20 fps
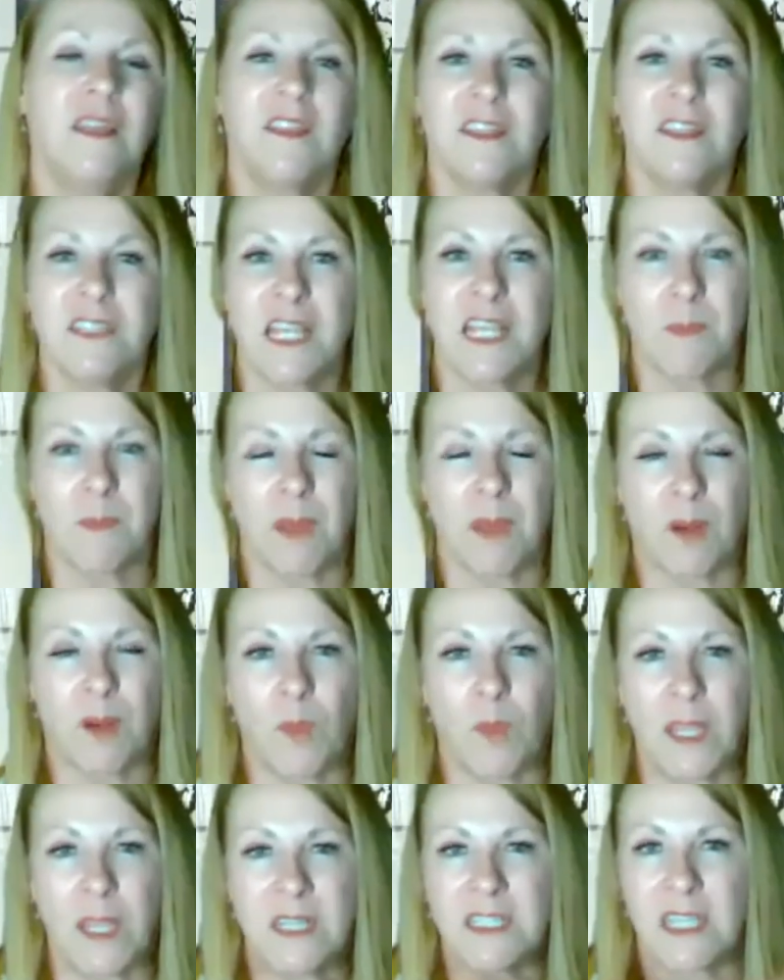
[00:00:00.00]
It'll take about a
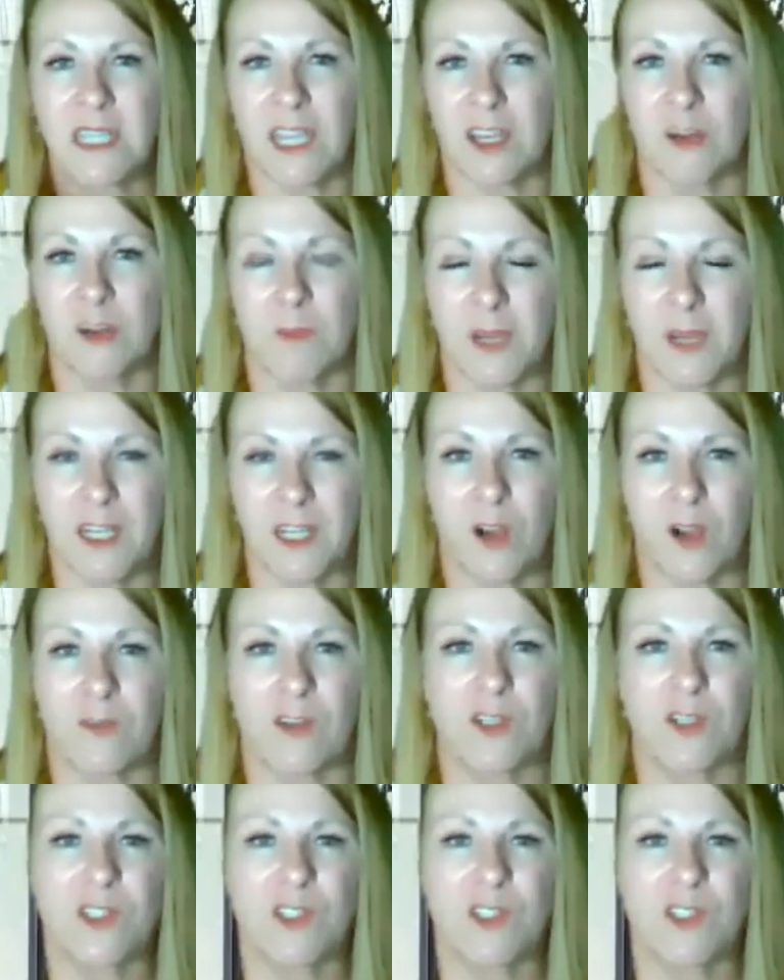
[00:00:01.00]
week to get your money over.